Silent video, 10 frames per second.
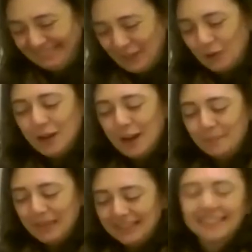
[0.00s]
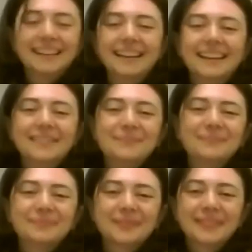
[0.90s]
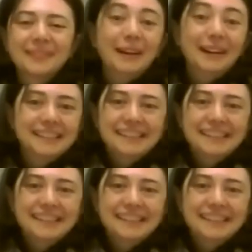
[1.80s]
Or not mittens, moccasins.